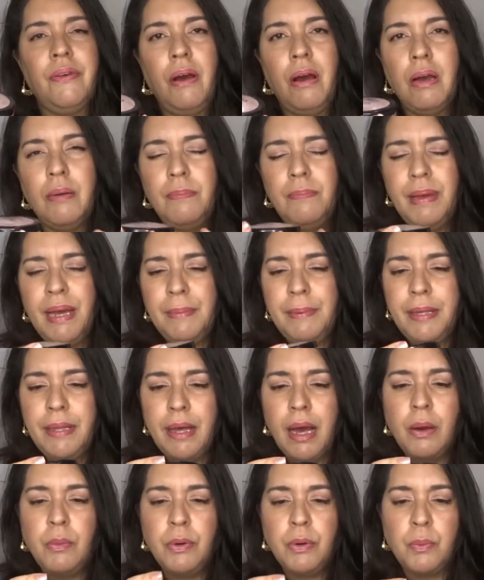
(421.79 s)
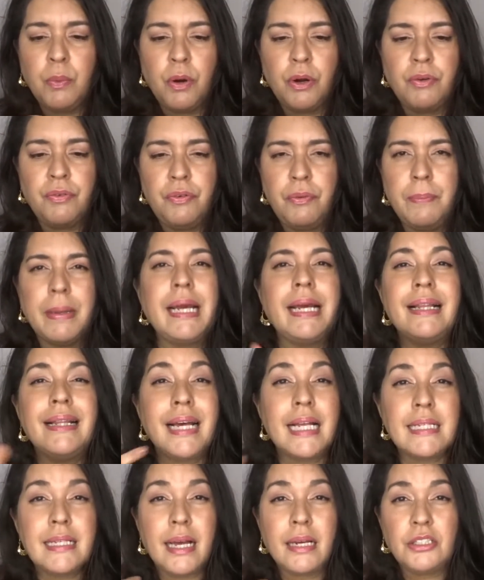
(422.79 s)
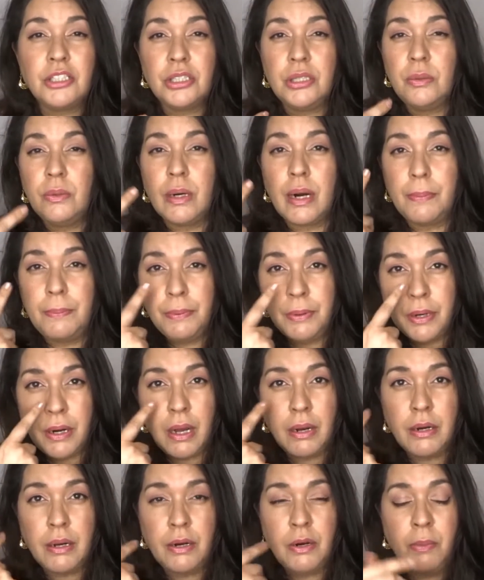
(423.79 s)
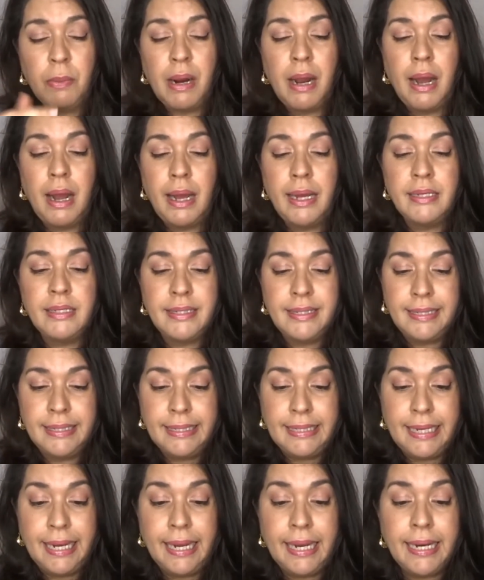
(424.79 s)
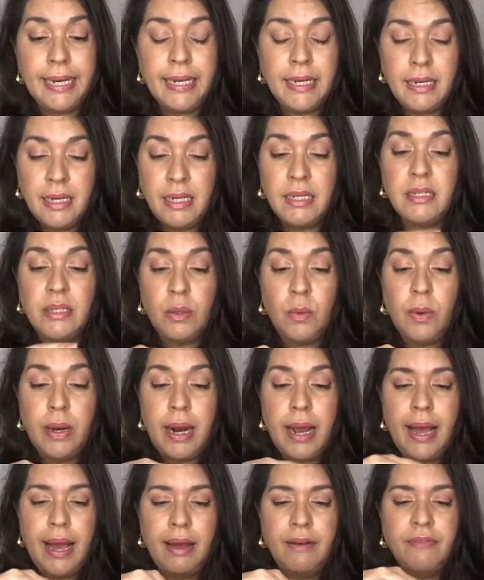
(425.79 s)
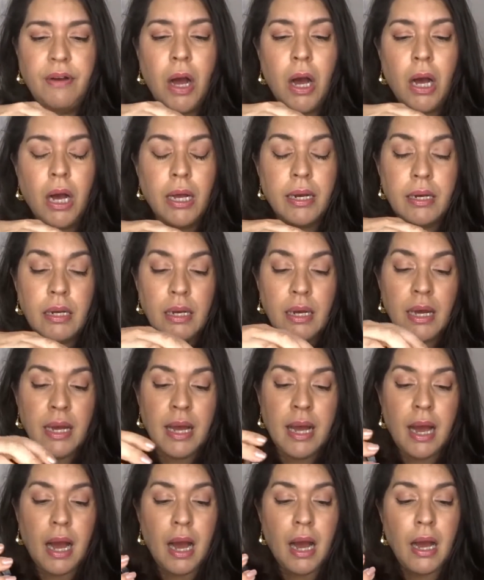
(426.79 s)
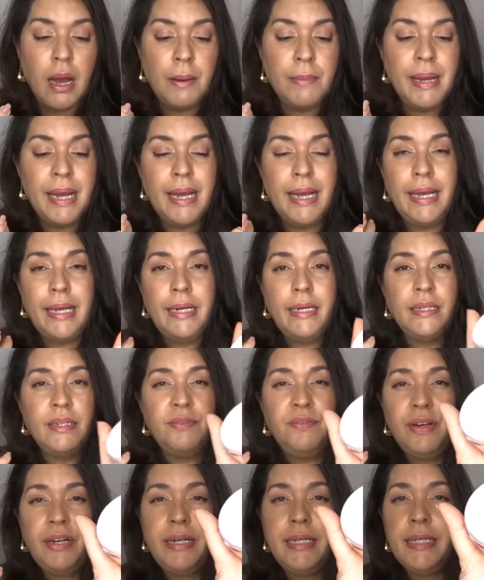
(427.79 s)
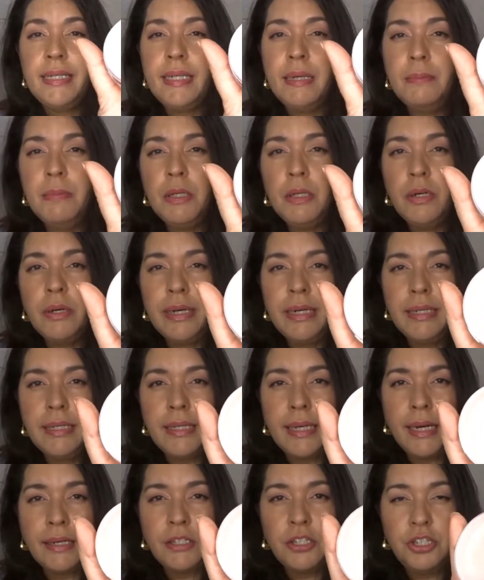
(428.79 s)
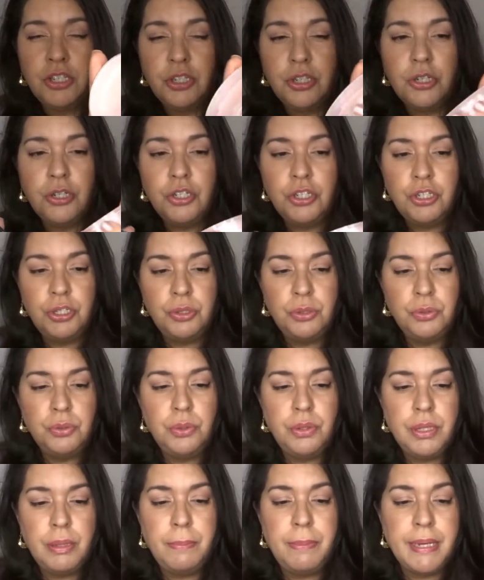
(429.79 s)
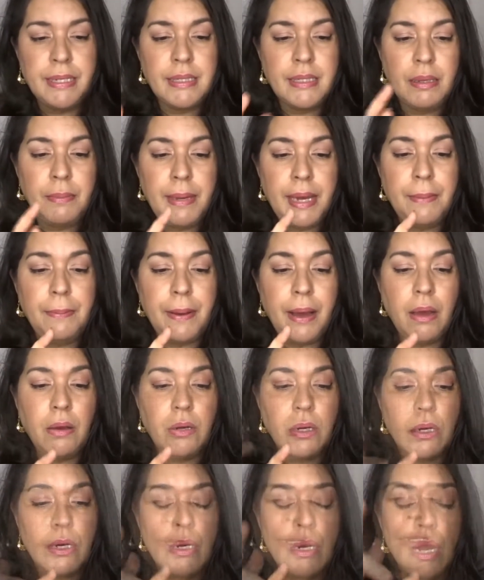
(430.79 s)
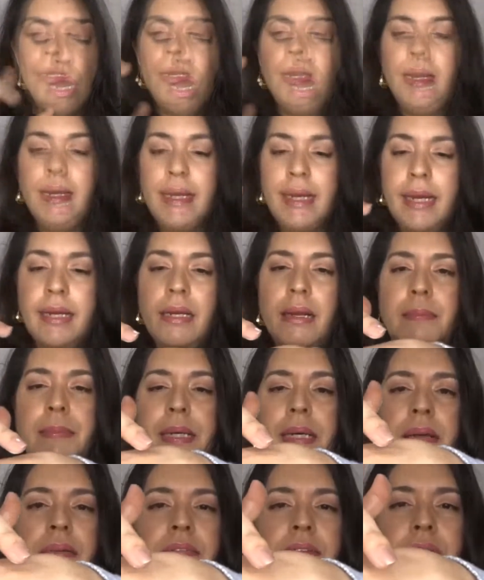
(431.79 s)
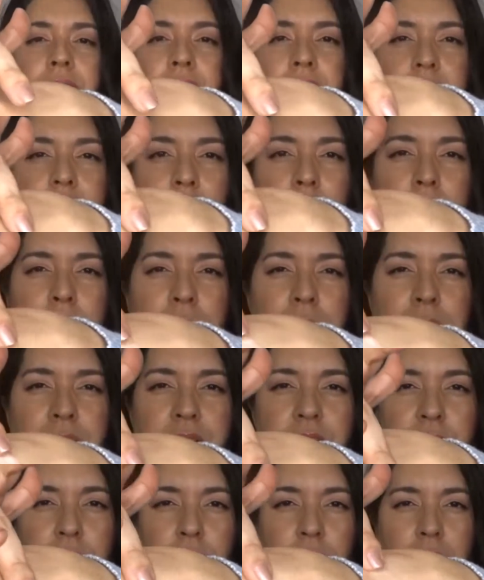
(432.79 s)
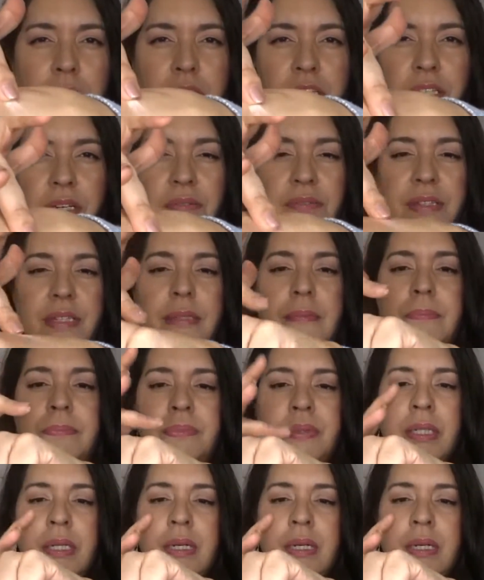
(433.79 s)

thought maybe that would work for me. And that's actually what I put on under my eyes today. It's the one I have on. And it's very similar in texture to the Besame powder. Again, let me give you guys a bit of a swatch of it.